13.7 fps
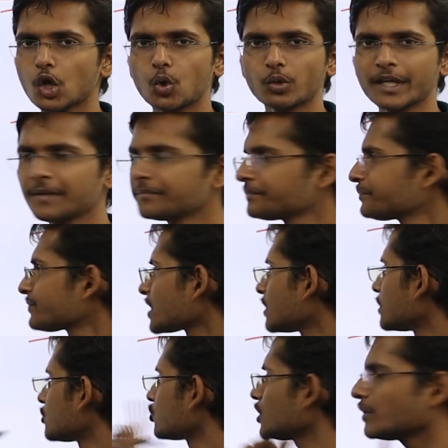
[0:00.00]
Okay,
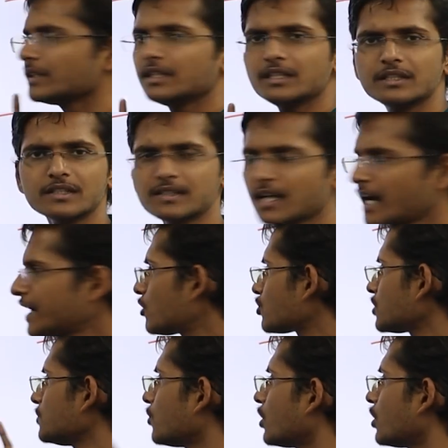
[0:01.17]
so now in this hydrogen